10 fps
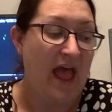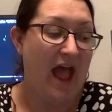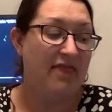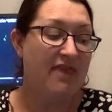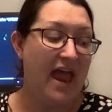
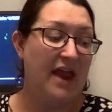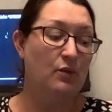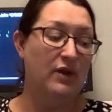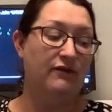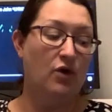And then
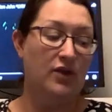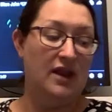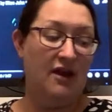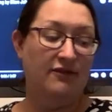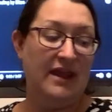we've got the
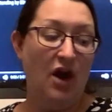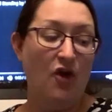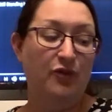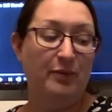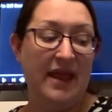lovely
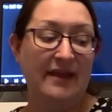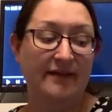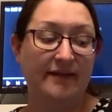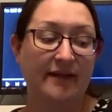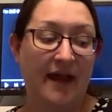
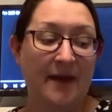offbeats,